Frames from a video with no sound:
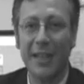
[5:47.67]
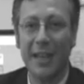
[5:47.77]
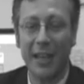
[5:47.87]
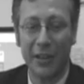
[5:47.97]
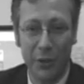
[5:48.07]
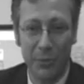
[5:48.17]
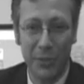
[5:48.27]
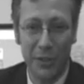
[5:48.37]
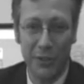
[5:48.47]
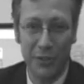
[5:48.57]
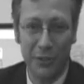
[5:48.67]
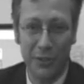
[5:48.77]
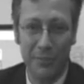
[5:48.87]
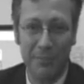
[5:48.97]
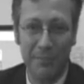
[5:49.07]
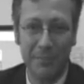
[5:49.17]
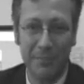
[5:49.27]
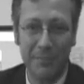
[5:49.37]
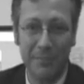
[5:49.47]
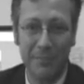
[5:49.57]
and hope to see you
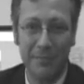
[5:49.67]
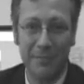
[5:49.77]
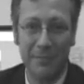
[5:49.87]
soon.